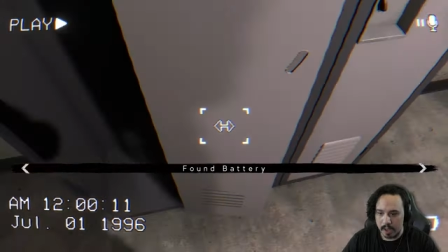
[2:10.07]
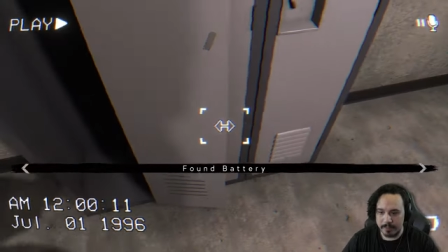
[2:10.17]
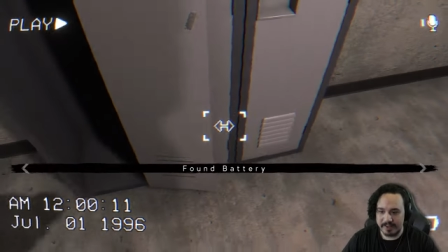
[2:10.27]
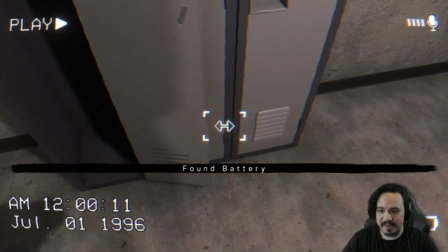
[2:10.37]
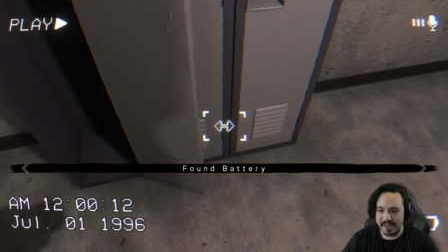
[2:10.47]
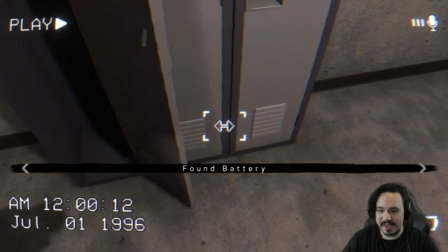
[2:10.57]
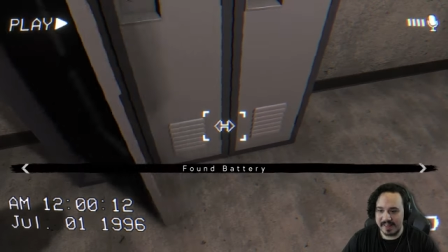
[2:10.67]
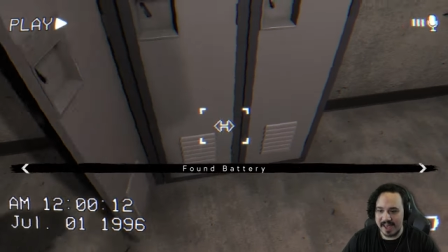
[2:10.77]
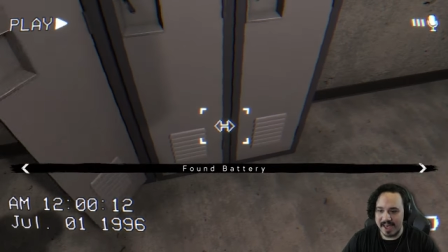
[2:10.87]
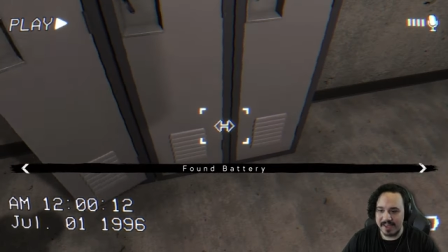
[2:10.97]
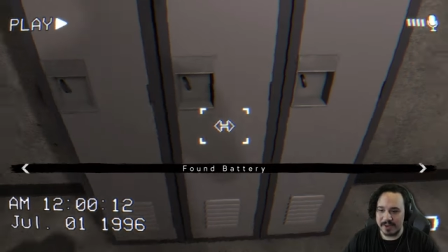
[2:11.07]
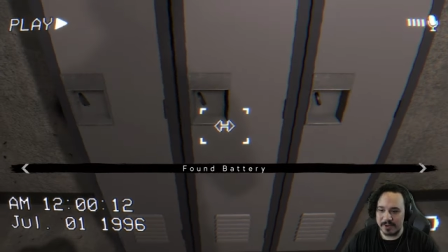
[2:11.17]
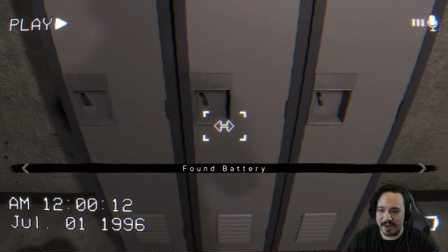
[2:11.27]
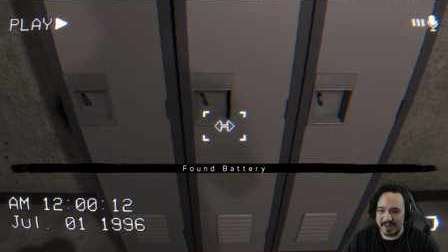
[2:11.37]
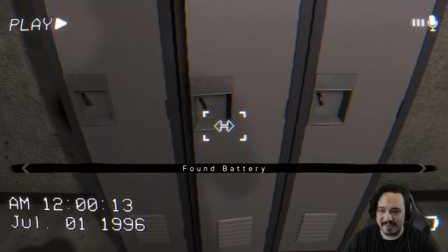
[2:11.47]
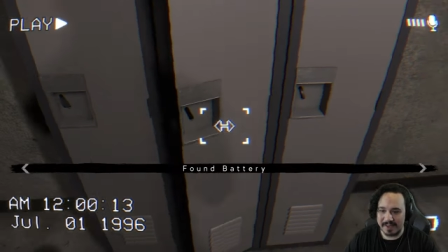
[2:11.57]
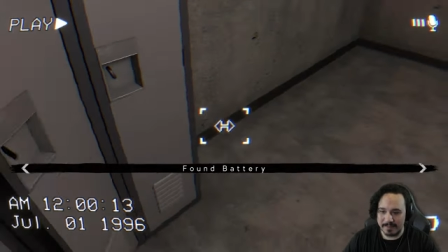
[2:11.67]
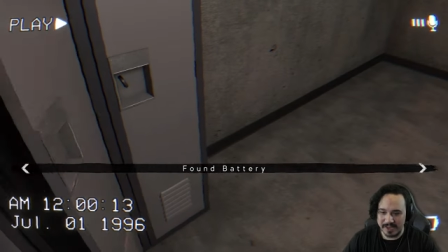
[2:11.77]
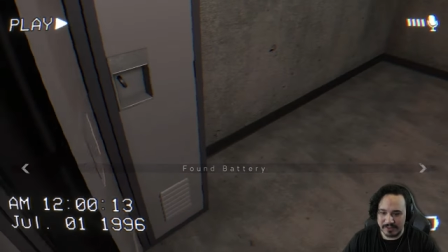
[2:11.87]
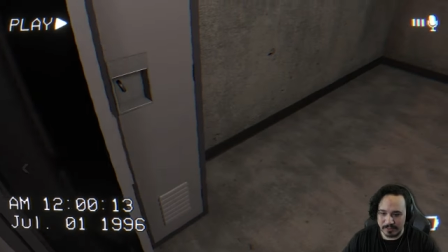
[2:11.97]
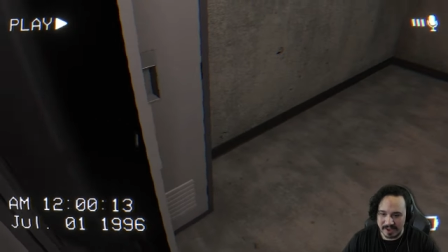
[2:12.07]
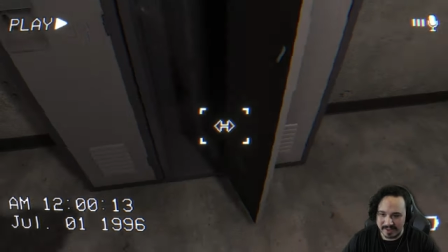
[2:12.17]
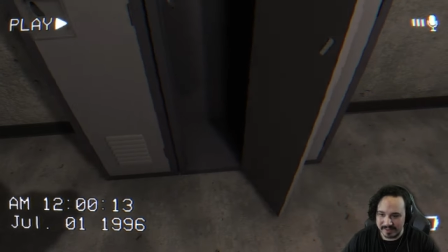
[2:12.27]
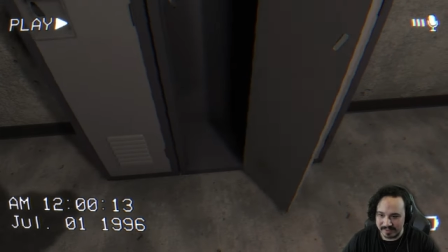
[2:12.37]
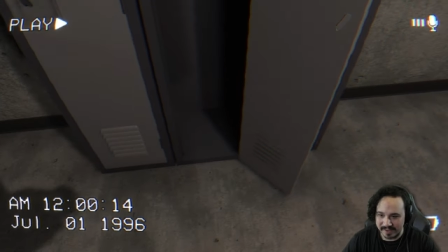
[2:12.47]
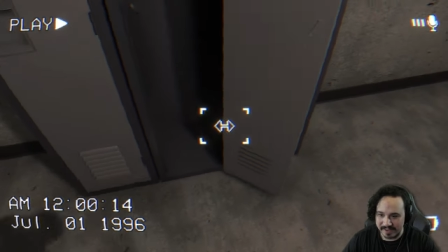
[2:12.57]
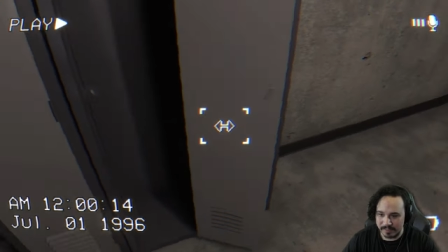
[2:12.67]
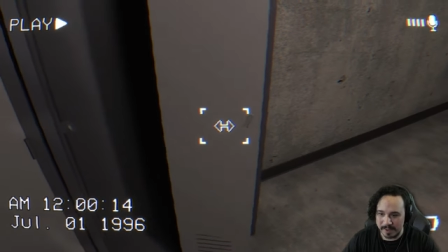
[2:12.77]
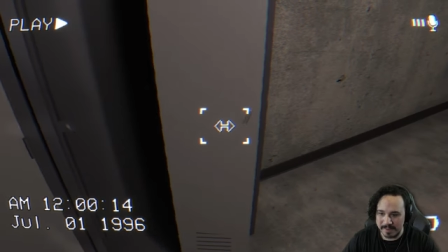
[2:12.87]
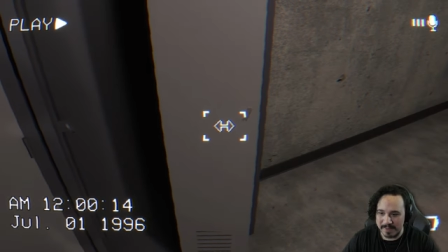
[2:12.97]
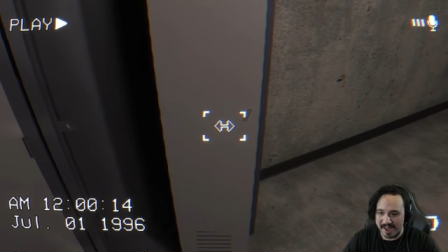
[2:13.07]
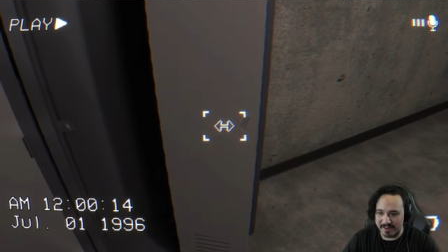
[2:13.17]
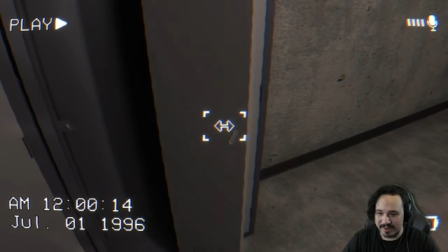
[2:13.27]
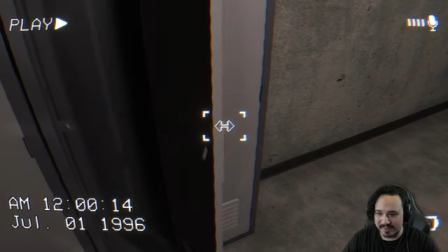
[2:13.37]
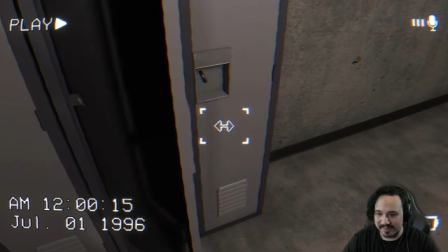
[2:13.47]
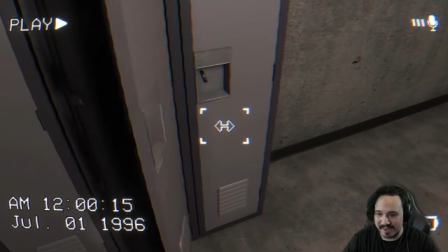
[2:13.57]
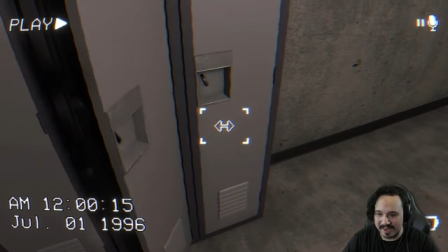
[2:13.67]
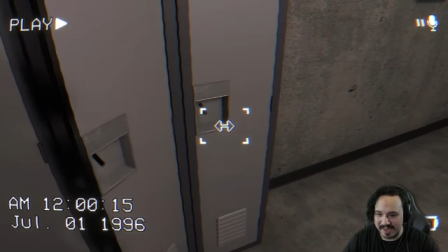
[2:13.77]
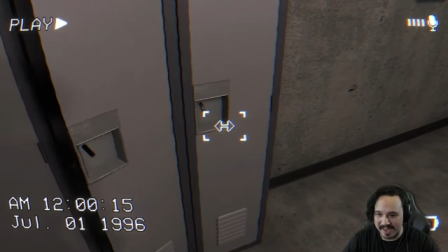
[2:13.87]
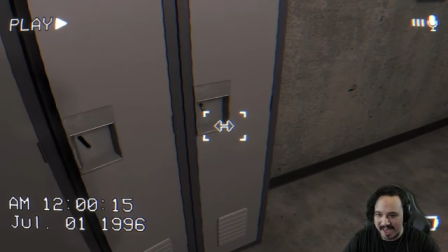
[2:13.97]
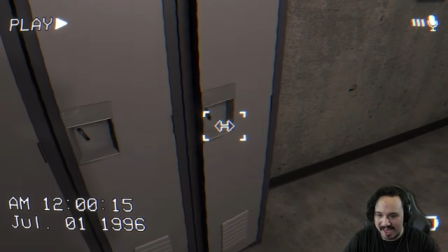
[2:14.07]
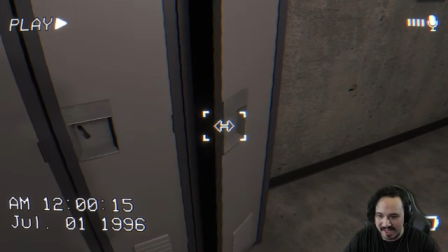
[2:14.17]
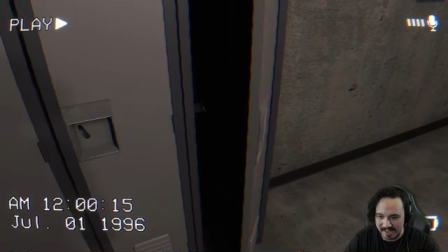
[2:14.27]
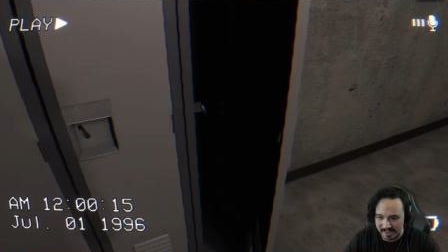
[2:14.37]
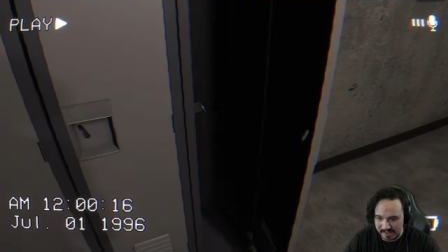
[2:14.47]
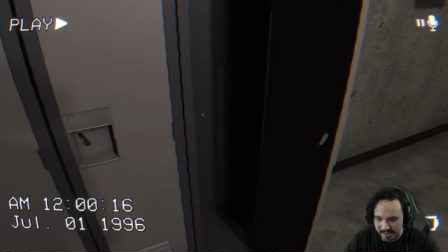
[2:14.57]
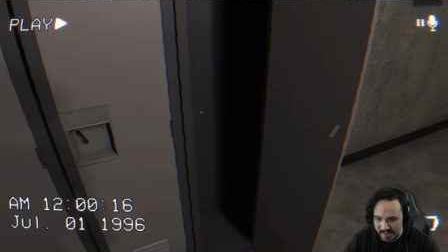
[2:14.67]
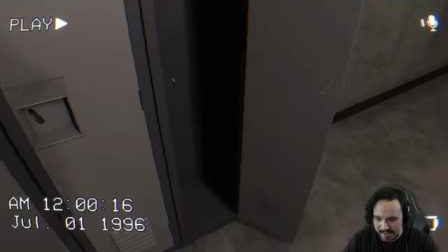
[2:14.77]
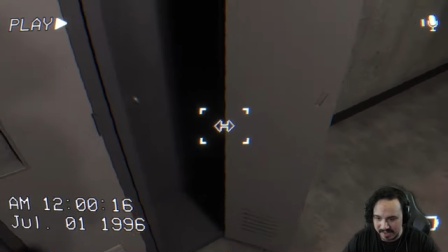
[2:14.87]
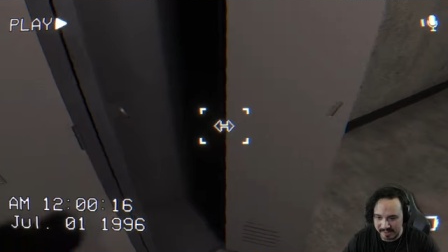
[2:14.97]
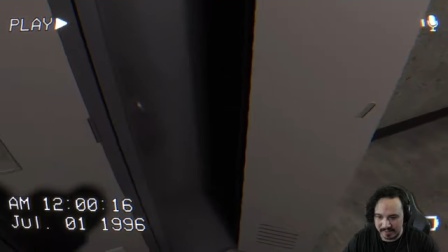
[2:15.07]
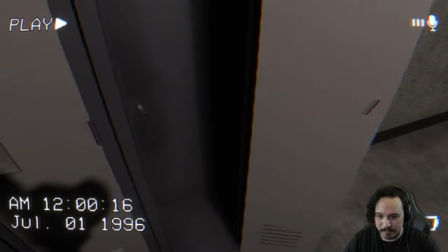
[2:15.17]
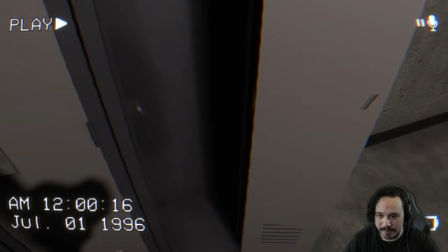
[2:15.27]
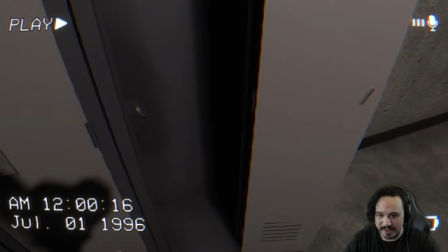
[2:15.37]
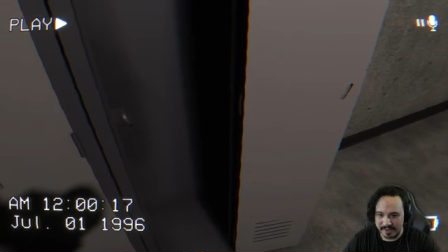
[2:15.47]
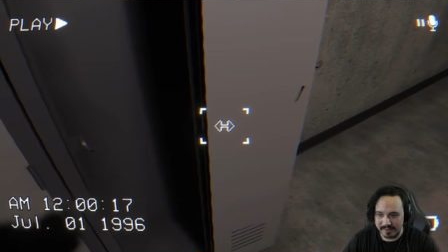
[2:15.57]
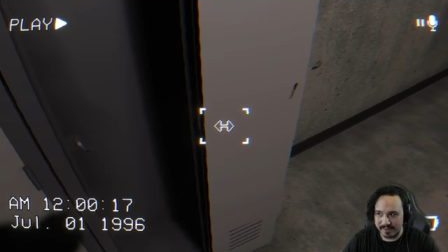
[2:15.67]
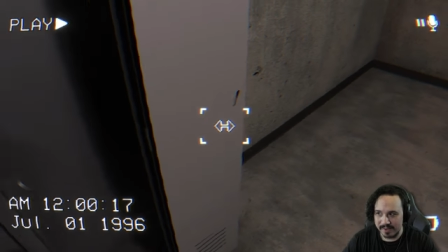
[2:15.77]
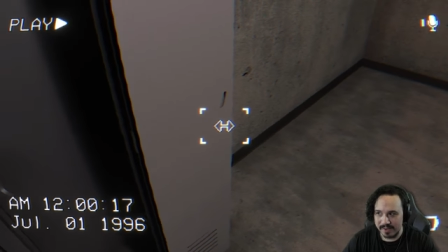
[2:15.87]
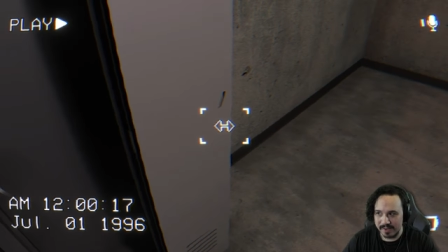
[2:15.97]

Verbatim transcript: I'll be taking that. You don't got to tell me twice. I'll take as many batteries as I can get in this place.